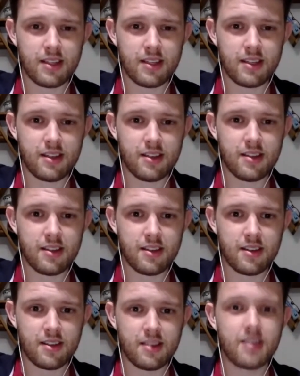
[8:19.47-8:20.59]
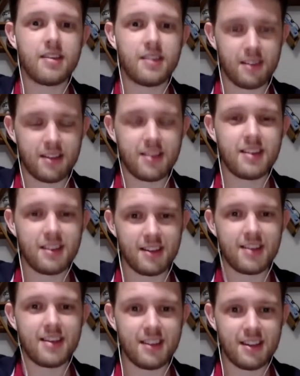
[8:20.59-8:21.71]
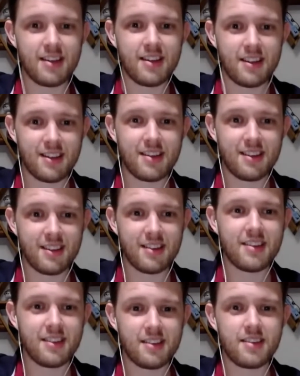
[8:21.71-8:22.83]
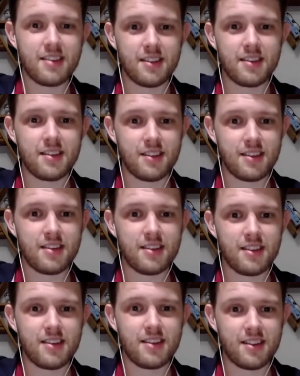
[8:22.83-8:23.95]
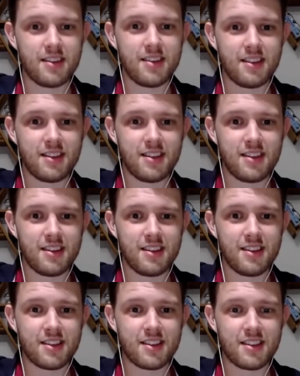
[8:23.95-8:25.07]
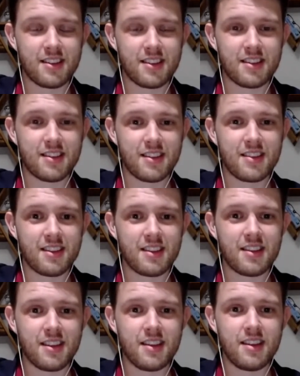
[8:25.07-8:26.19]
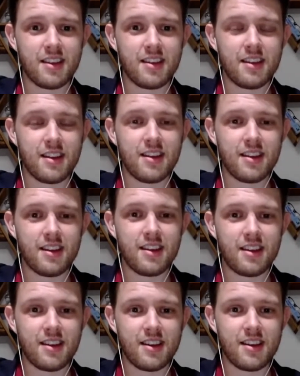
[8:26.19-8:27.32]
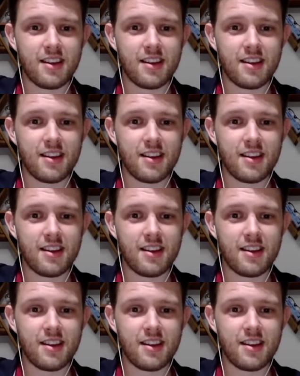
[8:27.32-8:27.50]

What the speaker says: This person isn't speaking.